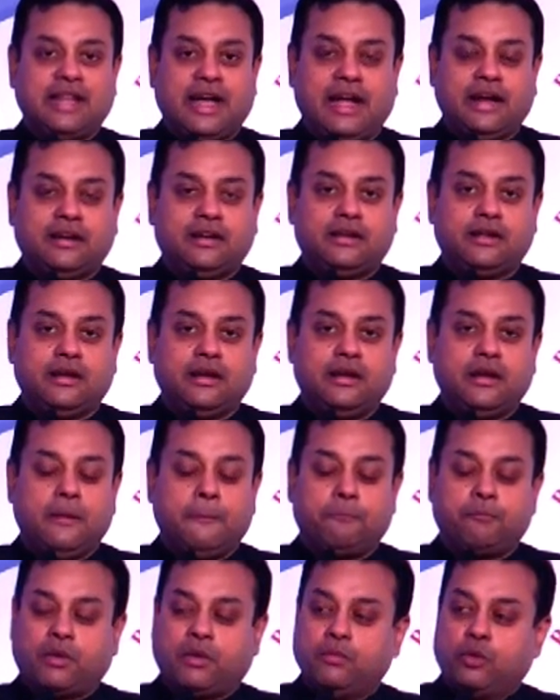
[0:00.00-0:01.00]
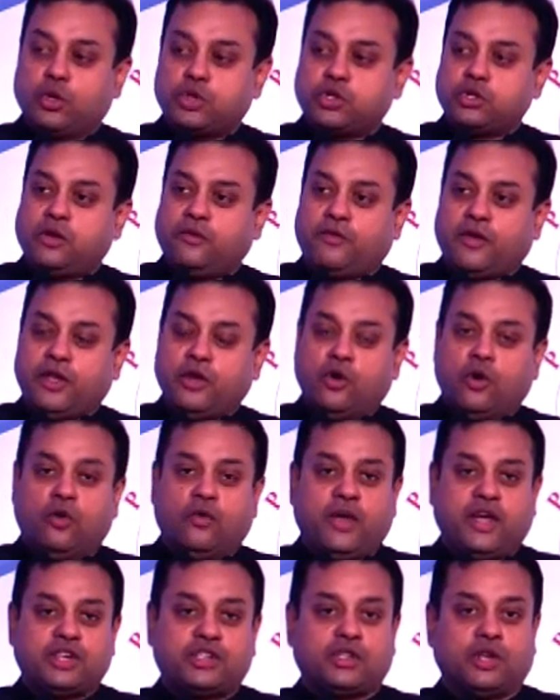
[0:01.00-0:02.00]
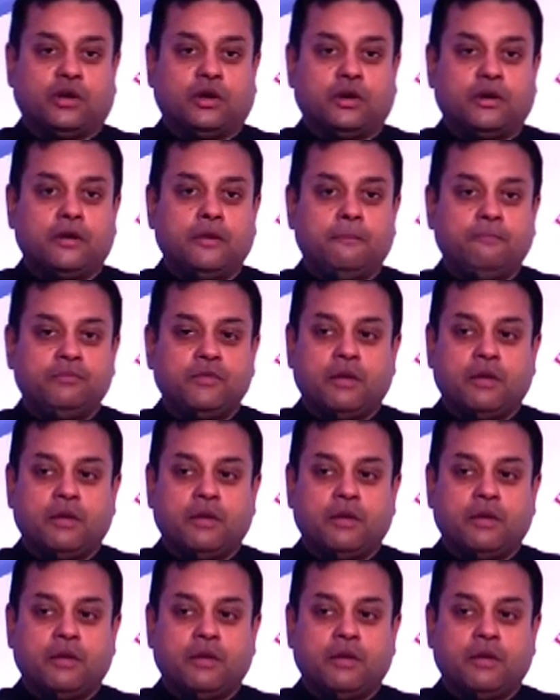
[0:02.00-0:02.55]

that promotion of innovation,